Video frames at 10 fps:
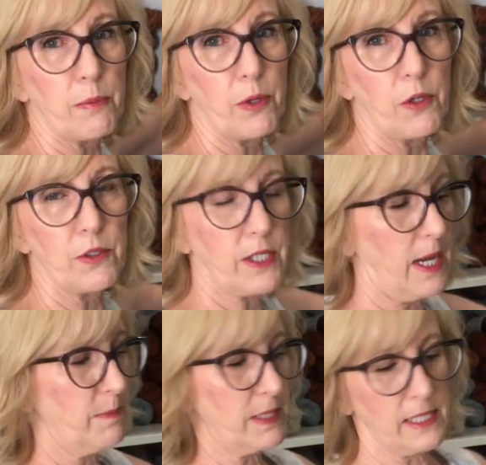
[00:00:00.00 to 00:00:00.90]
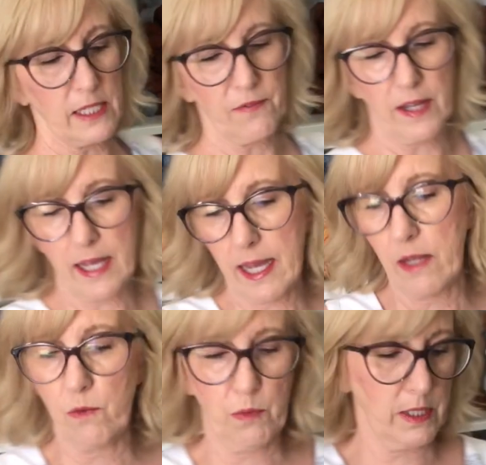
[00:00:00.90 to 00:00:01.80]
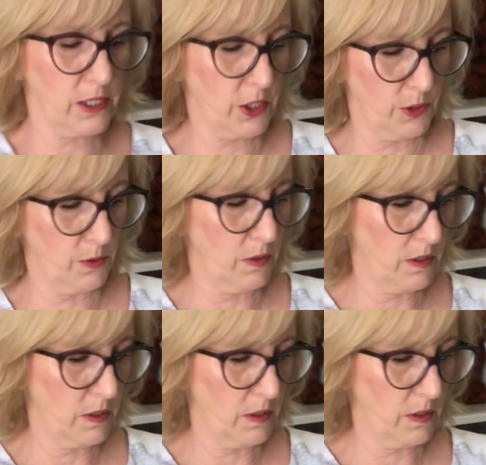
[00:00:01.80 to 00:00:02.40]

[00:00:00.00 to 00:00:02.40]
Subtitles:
a prototype to see if I want to